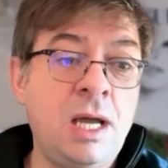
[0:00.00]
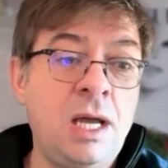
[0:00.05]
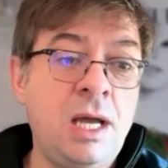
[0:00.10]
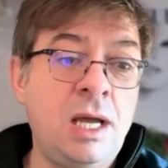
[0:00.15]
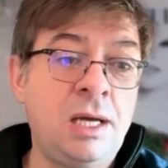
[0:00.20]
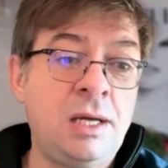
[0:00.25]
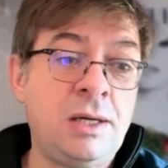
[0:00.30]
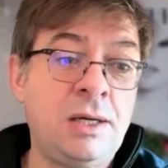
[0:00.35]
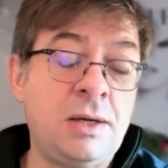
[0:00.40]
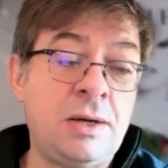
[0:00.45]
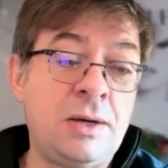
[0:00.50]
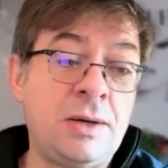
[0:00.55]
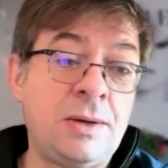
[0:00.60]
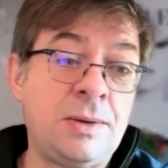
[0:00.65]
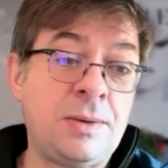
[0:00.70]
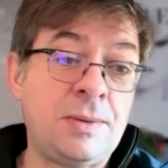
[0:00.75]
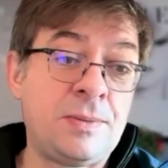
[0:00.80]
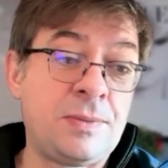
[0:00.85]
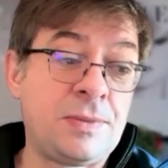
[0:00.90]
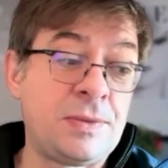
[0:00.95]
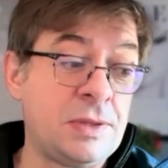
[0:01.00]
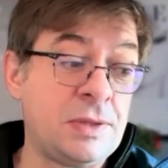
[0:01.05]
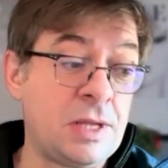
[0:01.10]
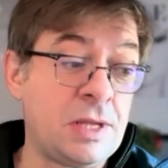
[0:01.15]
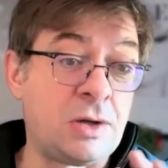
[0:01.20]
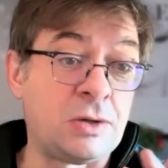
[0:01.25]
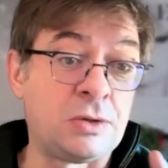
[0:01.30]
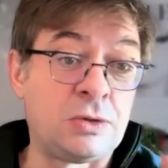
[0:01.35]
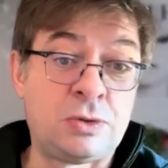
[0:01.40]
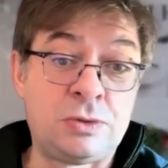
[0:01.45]

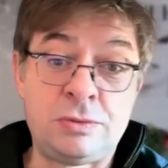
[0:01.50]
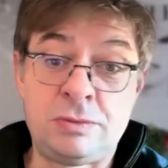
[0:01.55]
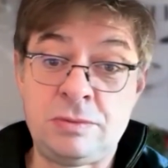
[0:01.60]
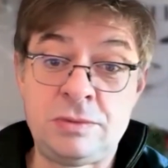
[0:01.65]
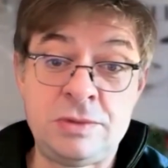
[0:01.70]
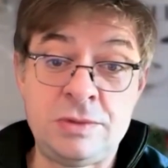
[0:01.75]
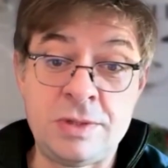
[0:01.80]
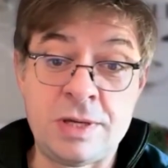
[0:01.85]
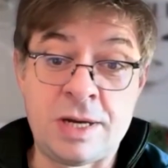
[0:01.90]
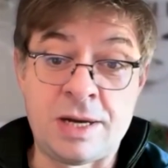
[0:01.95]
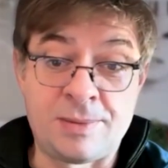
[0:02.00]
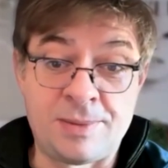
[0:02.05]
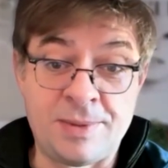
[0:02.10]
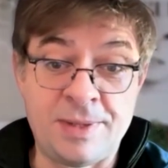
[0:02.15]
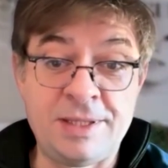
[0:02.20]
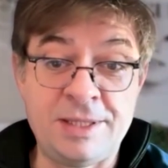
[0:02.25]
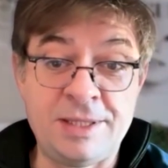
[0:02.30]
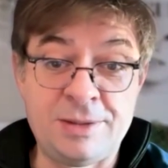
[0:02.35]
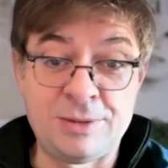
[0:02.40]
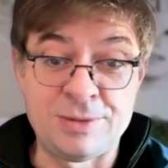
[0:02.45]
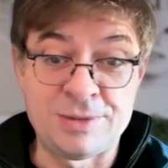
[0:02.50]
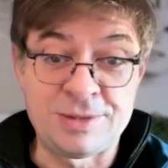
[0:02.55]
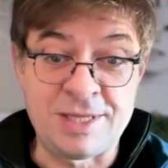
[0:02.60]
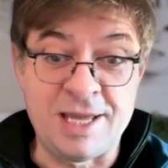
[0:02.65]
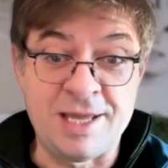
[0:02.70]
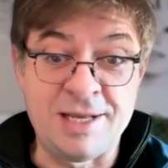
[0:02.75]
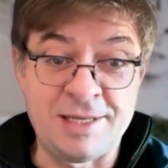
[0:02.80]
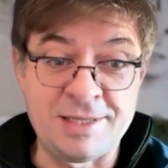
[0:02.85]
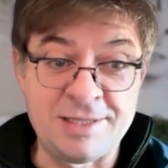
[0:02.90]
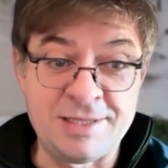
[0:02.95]
Now you are ready to
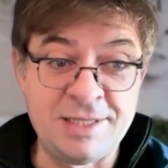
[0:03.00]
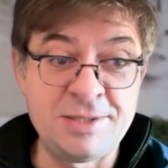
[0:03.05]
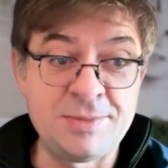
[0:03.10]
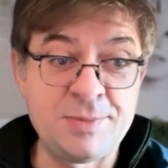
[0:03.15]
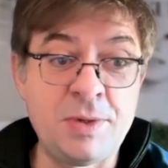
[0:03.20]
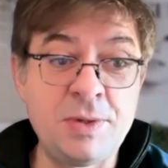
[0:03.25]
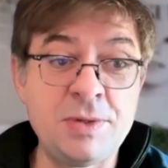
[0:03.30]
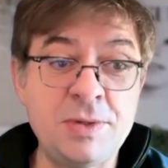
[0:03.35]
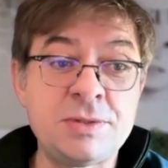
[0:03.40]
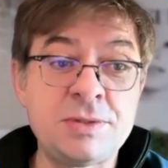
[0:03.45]
scan at this point.